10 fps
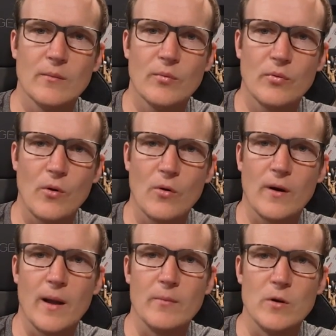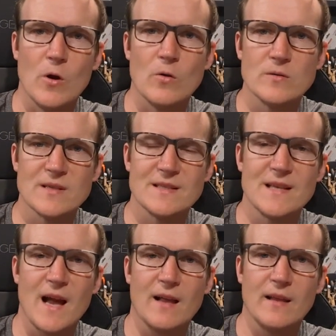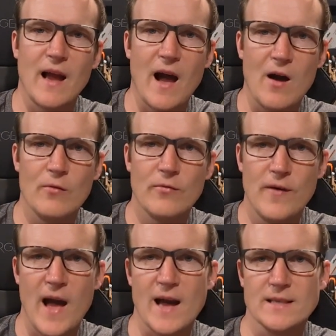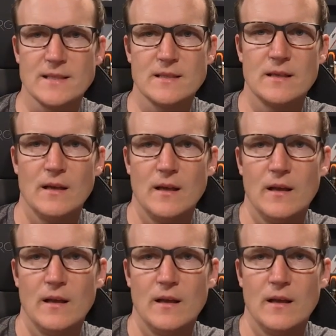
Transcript: program knows exactly how fast